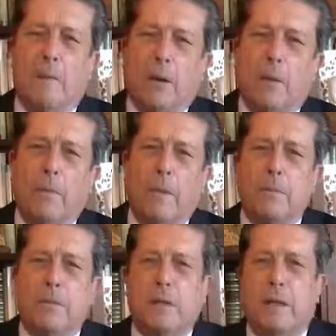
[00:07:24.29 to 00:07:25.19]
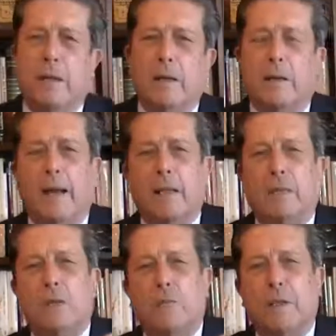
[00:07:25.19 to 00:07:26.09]
problems
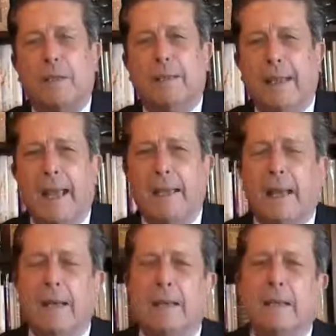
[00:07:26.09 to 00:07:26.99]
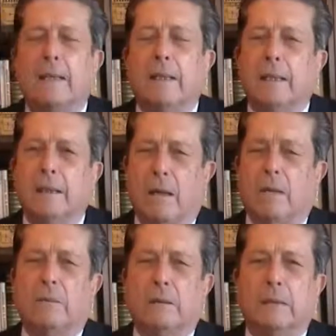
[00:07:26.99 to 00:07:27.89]
related with the debt, and
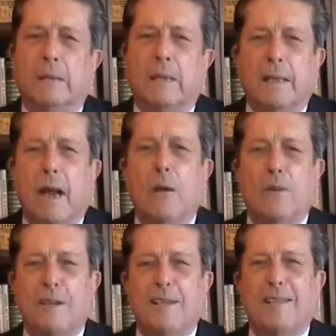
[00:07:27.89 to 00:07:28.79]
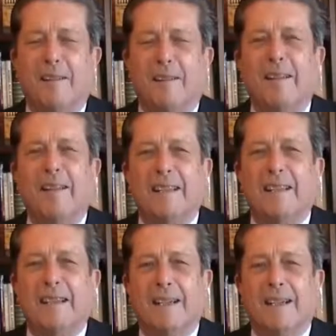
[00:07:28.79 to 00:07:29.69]
now we need really